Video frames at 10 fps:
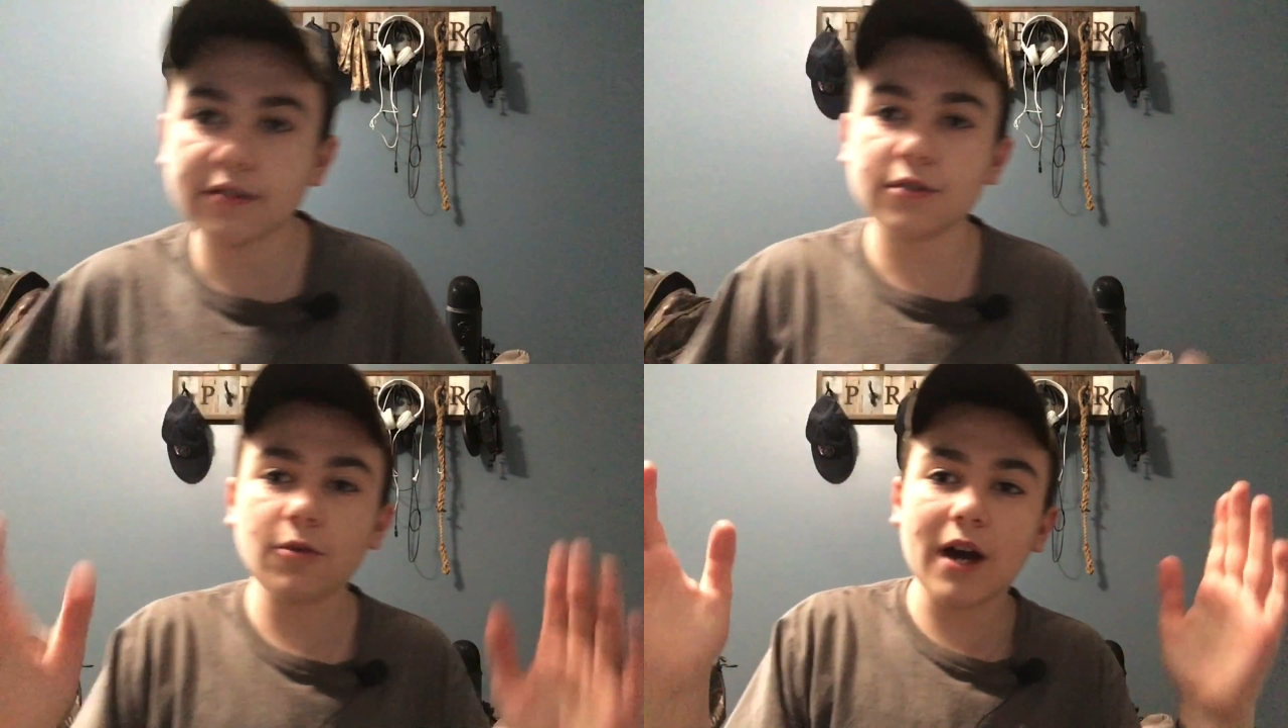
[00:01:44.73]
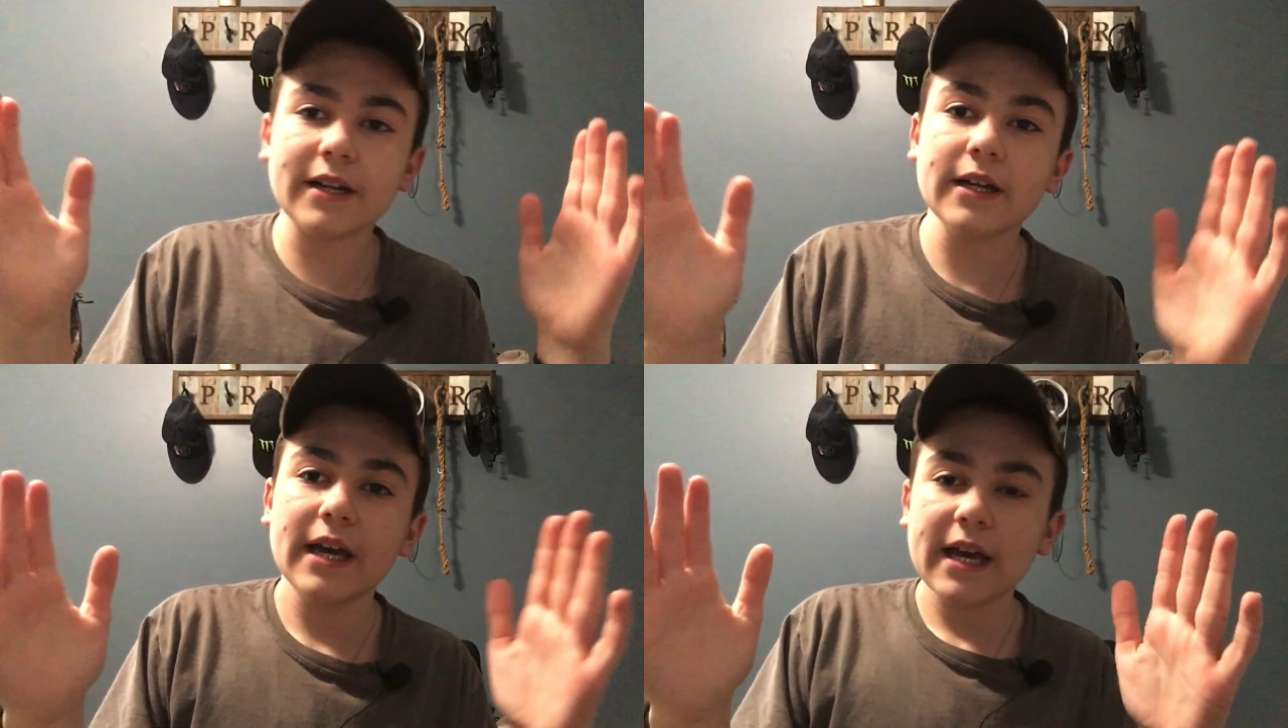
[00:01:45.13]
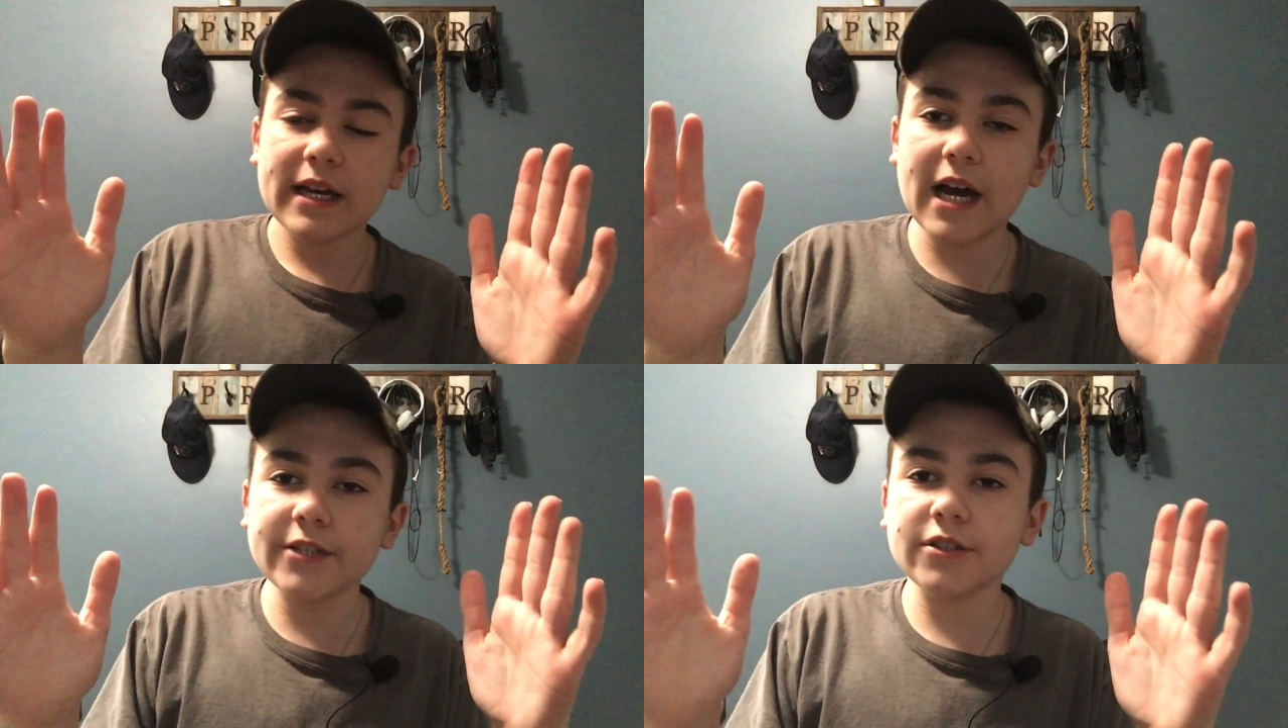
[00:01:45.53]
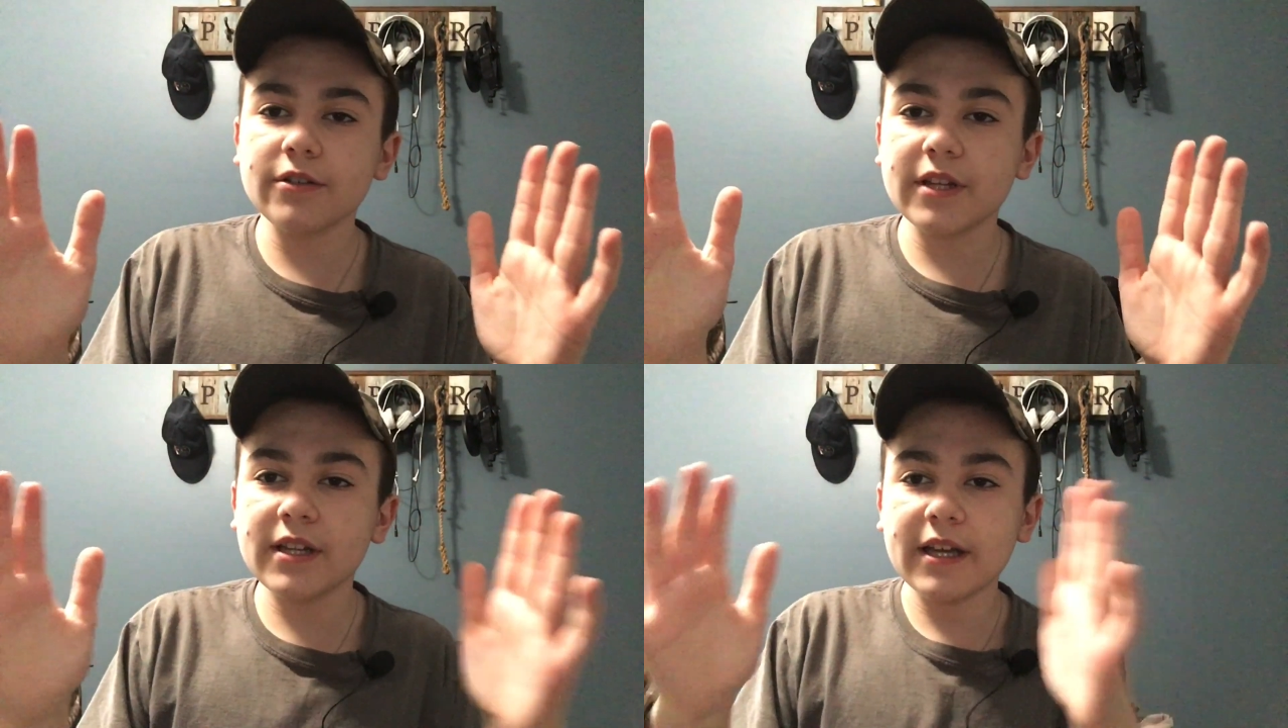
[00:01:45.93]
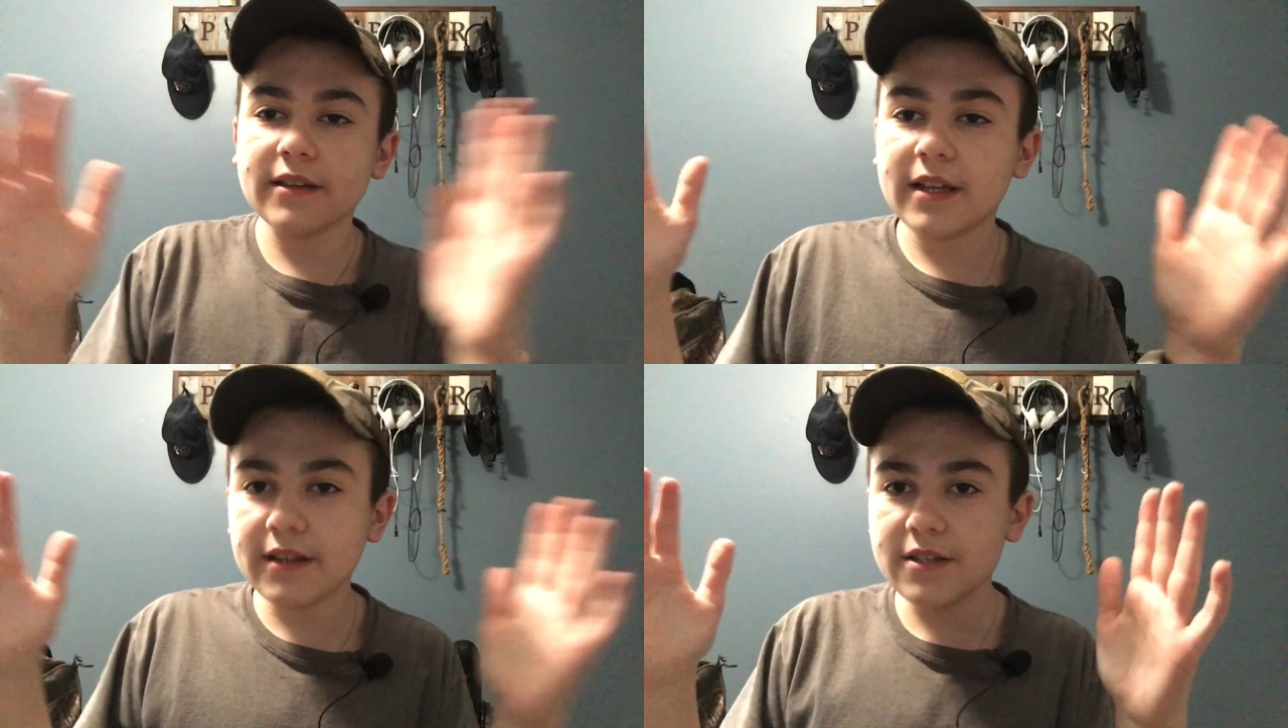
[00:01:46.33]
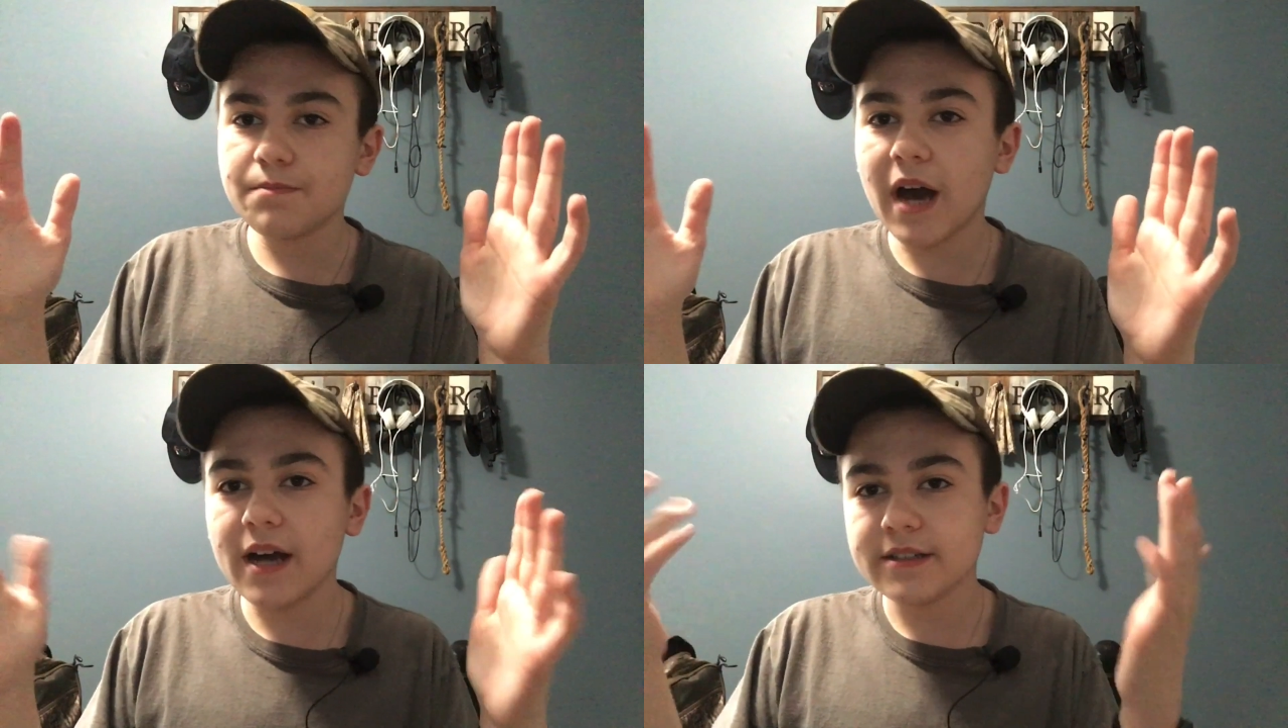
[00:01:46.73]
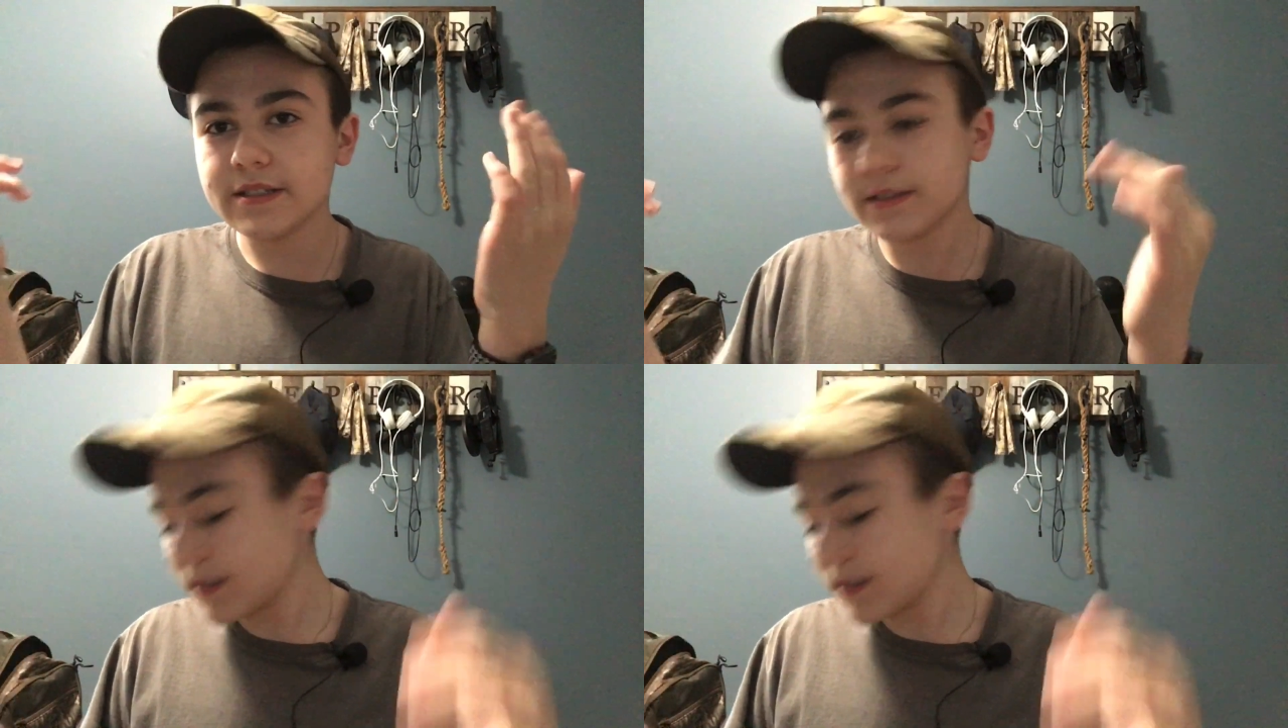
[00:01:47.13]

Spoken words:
of water. Costco, they're in these boxes.